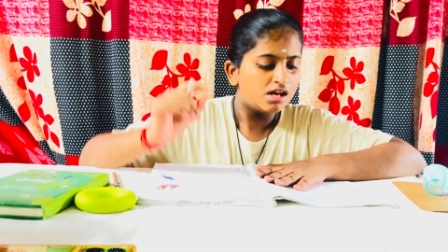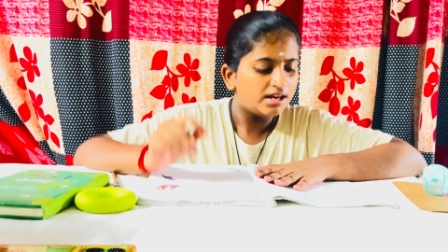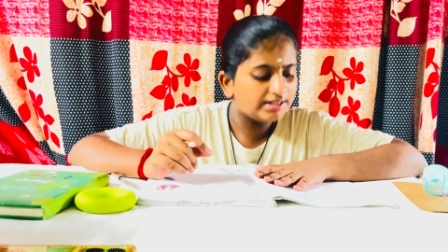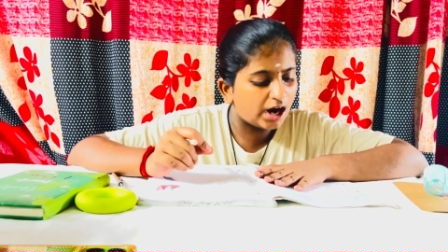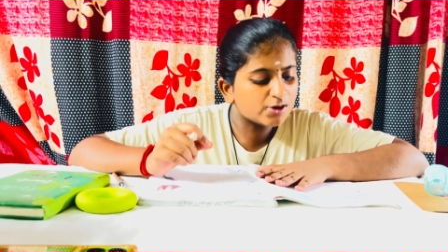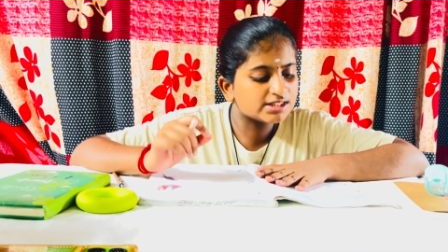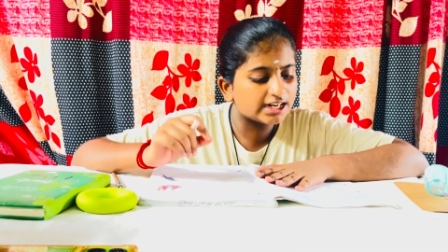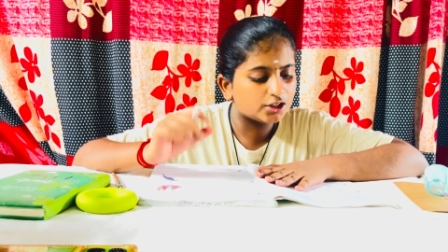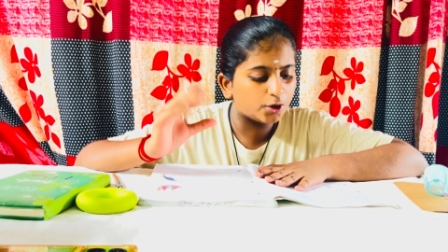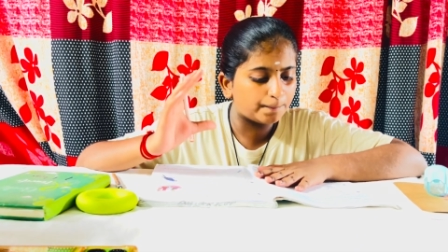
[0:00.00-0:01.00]
Nouns
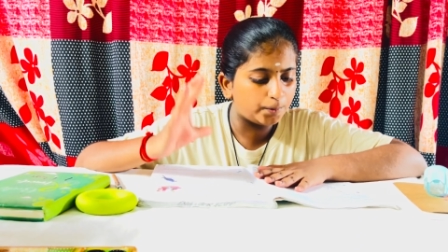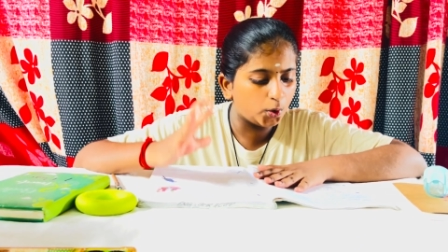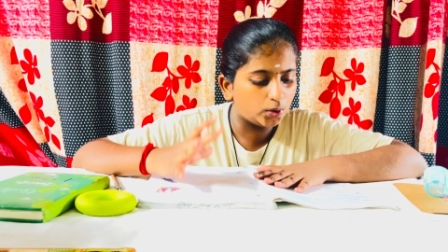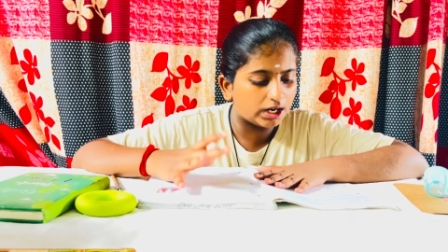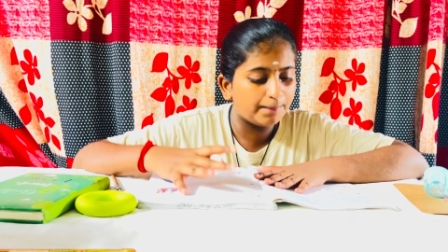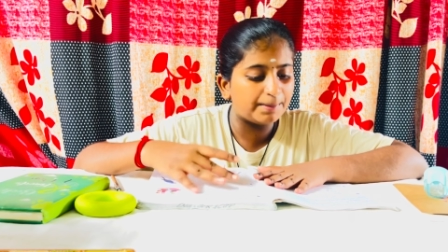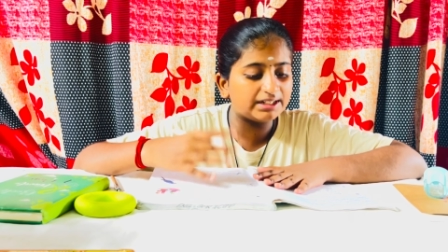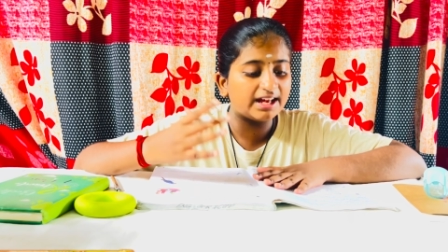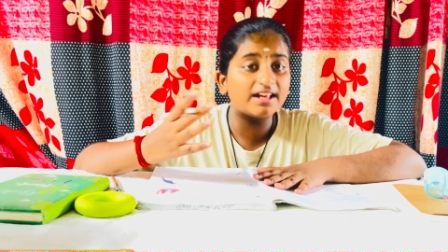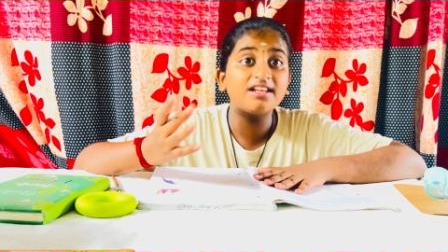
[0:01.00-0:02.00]
that look plural but
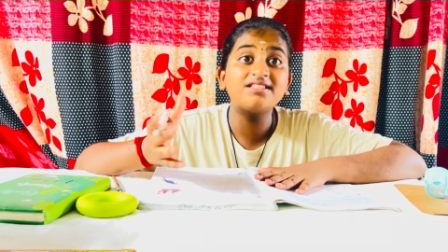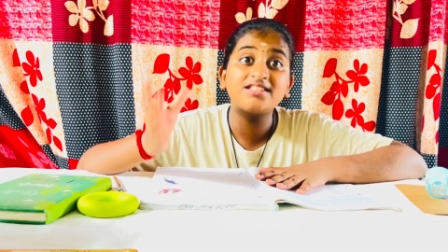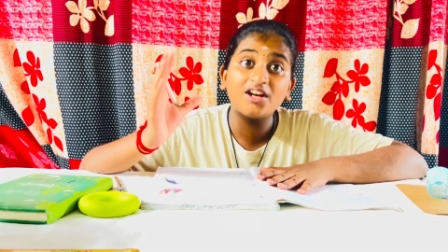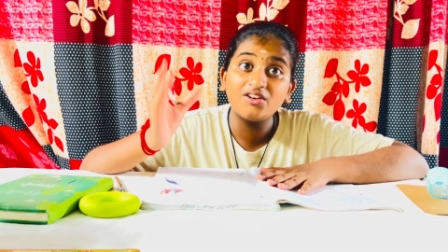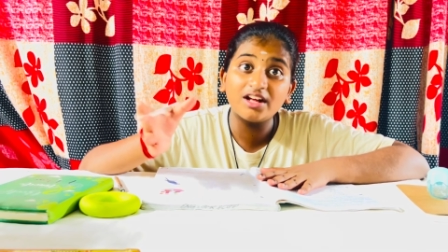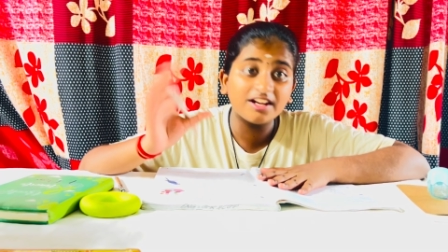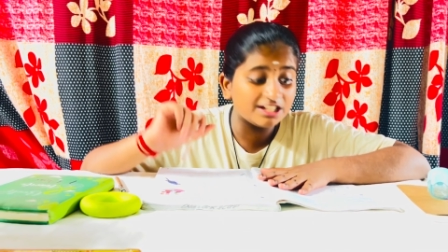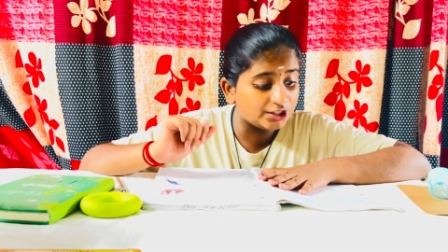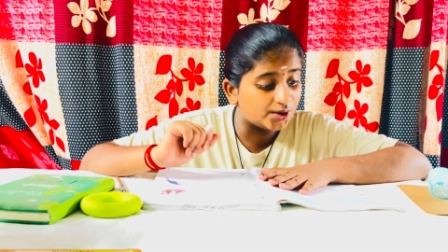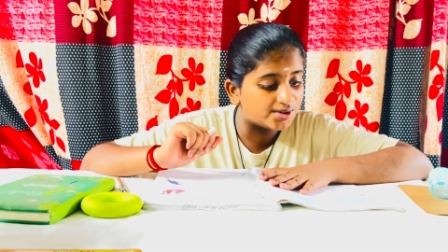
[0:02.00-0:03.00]
are in singular in
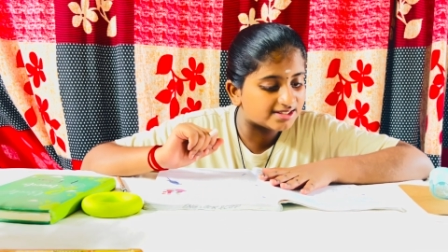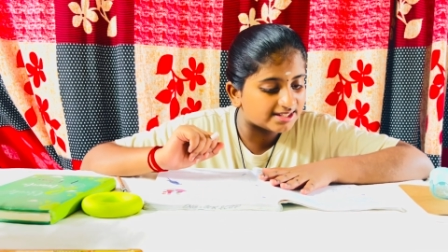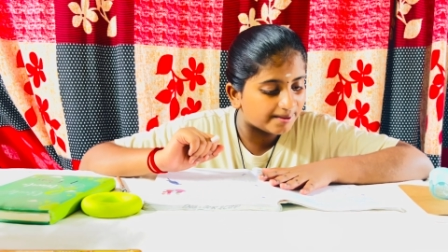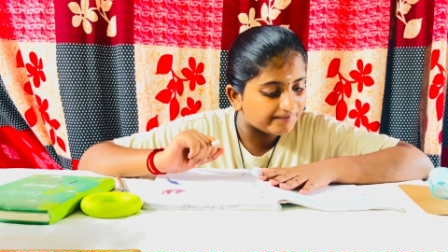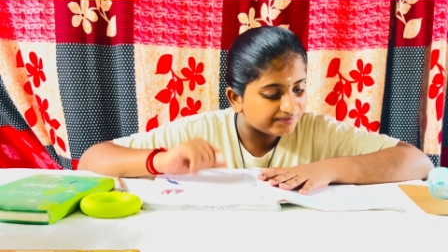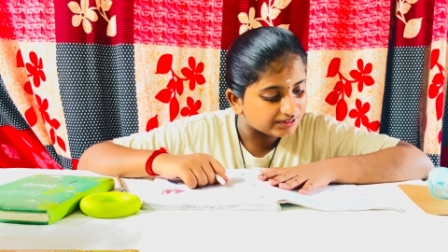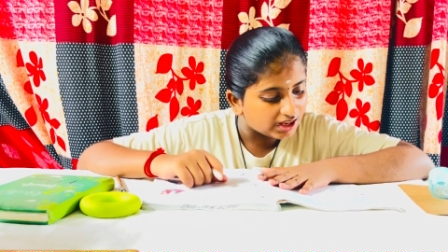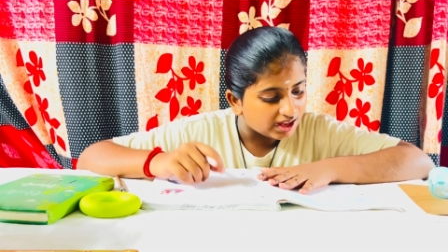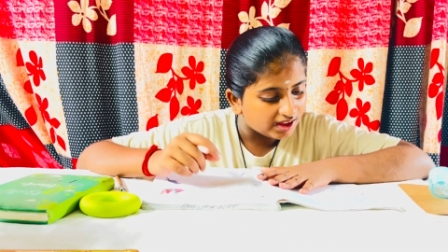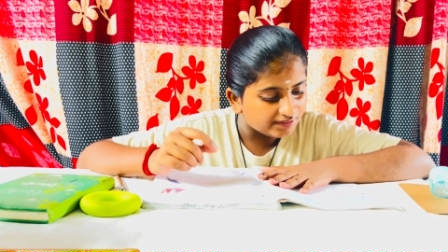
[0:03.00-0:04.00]
use.
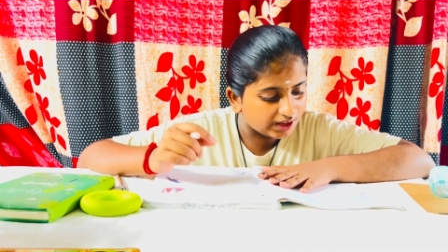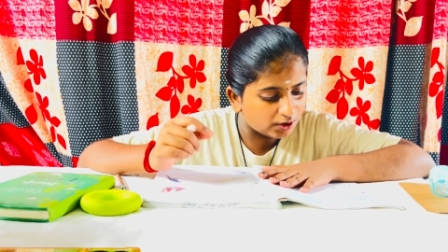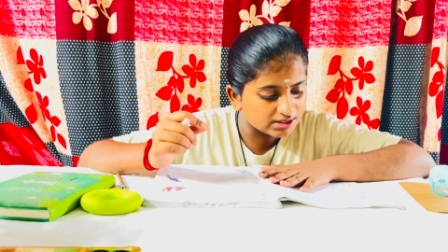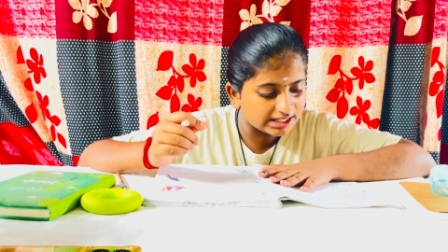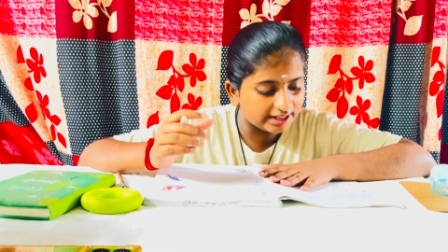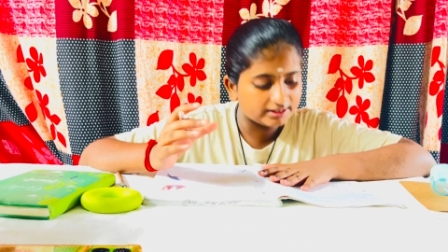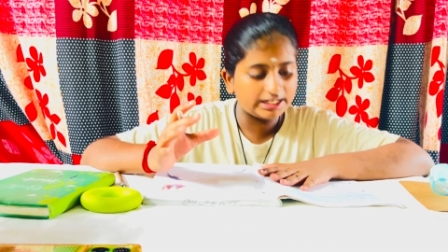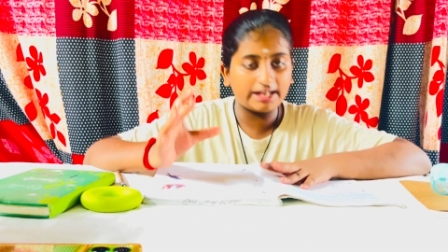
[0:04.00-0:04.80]
Nouns like